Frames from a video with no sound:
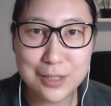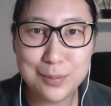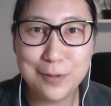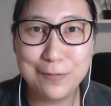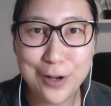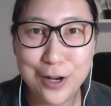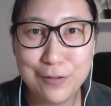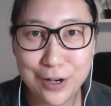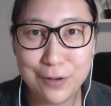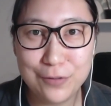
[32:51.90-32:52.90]
Let's be very,
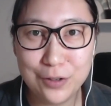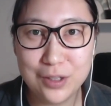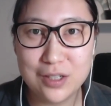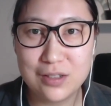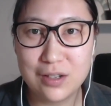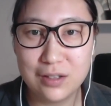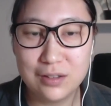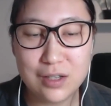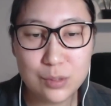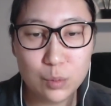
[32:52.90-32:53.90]
very focused on
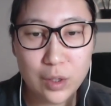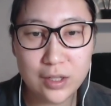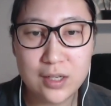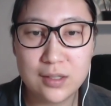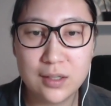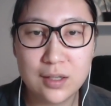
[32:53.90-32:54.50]
one idea.